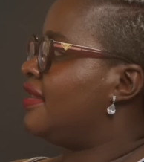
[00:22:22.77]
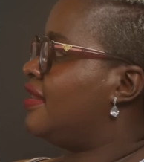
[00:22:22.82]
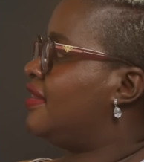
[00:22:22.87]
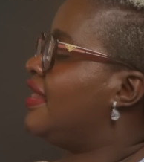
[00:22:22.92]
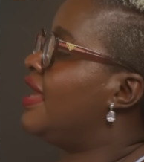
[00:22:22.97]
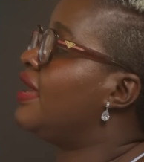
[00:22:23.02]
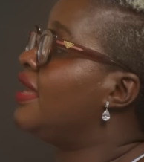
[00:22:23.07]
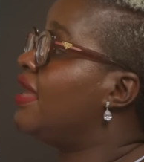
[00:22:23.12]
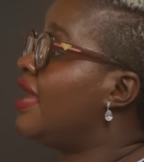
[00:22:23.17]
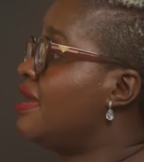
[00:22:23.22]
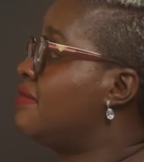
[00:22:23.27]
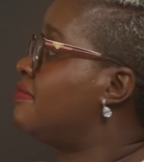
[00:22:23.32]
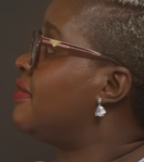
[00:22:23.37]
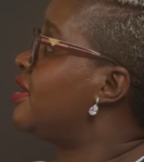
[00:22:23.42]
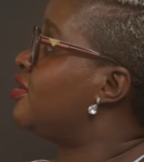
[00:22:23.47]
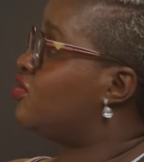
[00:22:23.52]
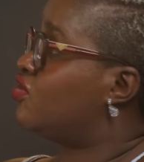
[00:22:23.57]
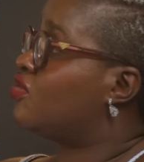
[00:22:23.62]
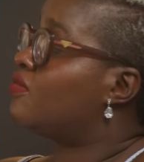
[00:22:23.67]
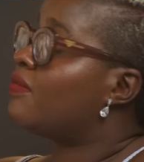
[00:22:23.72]
they came
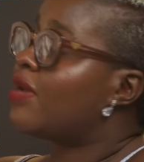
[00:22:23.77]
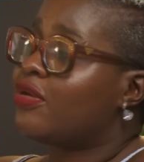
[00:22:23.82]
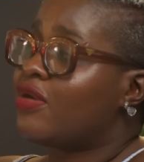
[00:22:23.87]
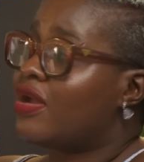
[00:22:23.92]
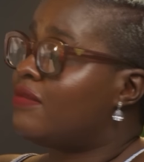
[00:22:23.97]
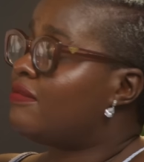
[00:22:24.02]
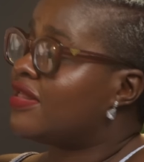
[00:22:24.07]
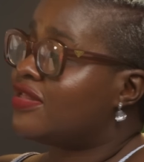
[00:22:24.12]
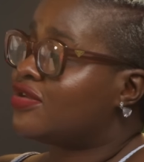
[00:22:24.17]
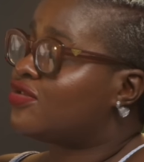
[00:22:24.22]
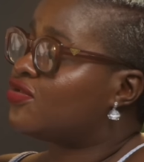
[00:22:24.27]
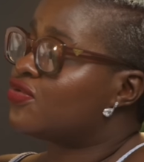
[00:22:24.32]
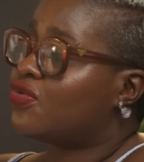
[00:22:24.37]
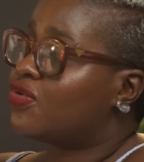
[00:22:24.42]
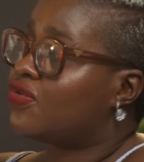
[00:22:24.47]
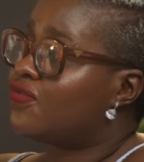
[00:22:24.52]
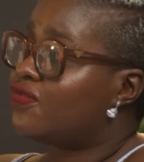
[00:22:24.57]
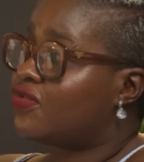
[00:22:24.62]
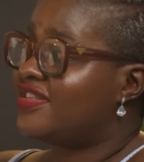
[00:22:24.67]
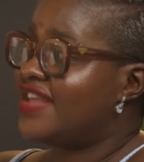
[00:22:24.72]
and took my grandmother to
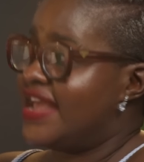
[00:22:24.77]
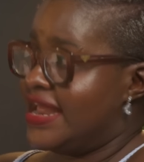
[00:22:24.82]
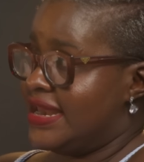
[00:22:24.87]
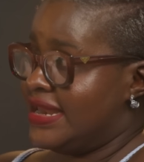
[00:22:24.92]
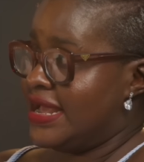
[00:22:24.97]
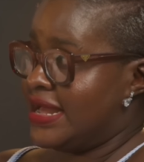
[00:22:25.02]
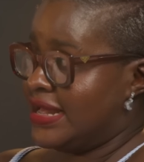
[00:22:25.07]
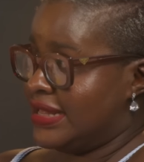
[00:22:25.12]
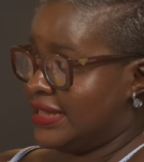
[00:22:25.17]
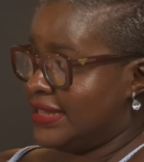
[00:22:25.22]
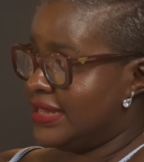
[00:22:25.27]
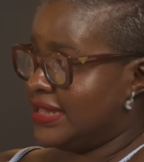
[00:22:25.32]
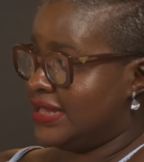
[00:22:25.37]
court for mm. 10 years